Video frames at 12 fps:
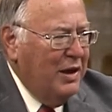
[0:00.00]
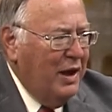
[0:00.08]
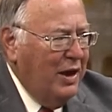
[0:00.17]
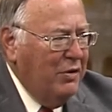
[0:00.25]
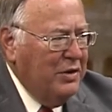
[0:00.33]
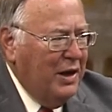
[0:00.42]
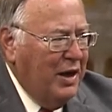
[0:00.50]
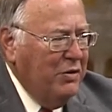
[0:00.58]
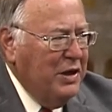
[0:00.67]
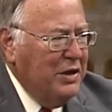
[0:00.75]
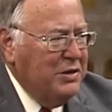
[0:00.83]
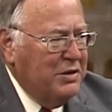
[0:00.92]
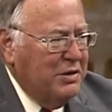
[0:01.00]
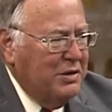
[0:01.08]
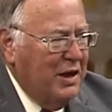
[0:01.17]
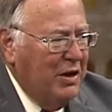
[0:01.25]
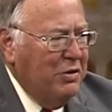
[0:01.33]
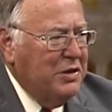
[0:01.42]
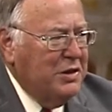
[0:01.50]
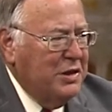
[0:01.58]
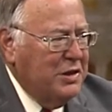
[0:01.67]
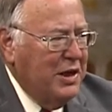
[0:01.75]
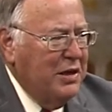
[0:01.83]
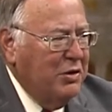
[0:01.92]
How how does how does the
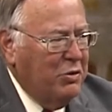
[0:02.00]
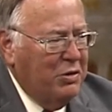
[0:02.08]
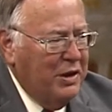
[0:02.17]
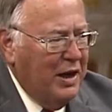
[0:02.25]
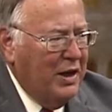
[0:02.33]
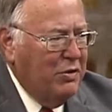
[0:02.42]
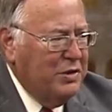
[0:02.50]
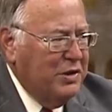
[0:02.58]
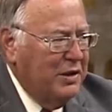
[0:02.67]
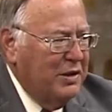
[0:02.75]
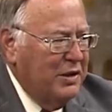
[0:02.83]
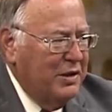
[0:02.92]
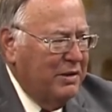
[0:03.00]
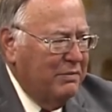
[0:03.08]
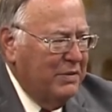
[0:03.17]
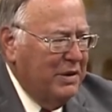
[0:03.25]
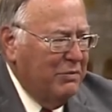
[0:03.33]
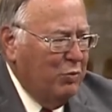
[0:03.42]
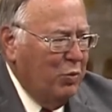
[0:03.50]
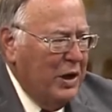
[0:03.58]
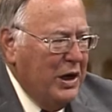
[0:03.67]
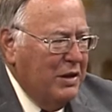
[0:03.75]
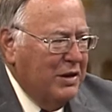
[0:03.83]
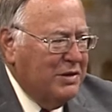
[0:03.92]
Senate or the House, in a, in a in a
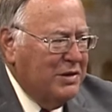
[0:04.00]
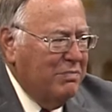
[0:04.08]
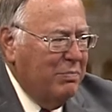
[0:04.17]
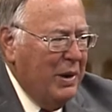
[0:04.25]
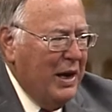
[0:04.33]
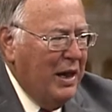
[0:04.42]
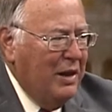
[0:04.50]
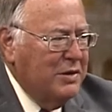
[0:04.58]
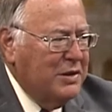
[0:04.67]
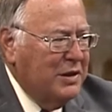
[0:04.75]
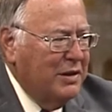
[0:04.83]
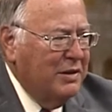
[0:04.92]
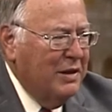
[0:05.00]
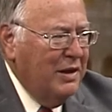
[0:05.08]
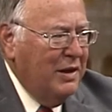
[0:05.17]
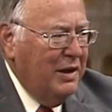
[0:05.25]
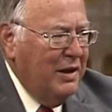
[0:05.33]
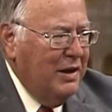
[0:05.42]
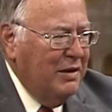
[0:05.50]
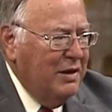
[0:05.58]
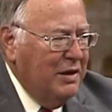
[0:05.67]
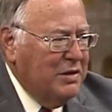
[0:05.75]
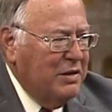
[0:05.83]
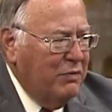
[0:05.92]
way that's balanced and and
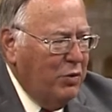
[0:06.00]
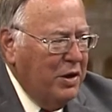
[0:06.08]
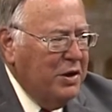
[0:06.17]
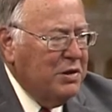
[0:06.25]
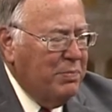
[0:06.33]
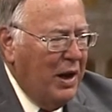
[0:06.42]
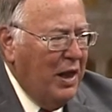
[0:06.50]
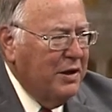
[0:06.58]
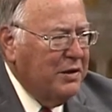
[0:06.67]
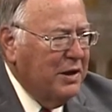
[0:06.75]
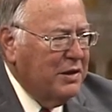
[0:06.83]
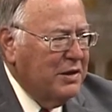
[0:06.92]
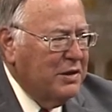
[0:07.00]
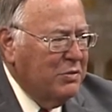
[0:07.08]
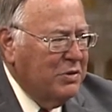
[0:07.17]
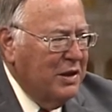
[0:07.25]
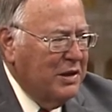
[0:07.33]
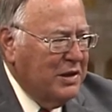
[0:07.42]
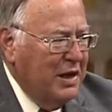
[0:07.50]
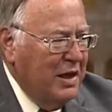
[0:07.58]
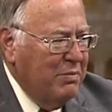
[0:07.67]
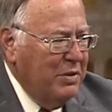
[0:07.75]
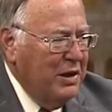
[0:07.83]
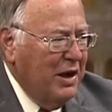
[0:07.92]
as devoid as politics as, as
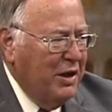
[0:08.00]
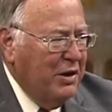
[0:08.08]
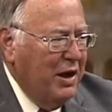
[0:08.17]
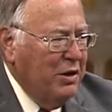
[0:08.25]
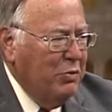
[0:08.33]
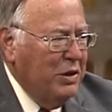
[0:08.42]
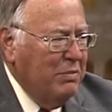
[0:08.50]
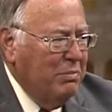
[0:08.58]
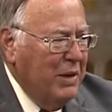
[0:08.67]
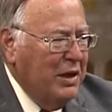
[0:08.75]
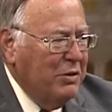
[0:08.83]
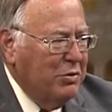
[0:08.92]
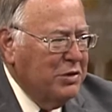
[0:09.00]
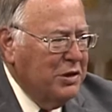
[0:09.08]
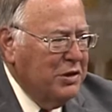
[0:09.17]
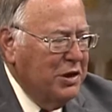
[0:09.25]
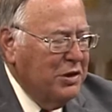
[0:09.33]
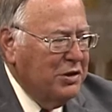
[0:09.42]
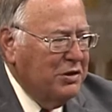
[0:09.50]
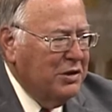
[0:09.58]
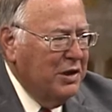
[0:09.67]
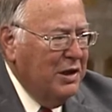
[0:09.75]
can be, how, how do we make those decisions?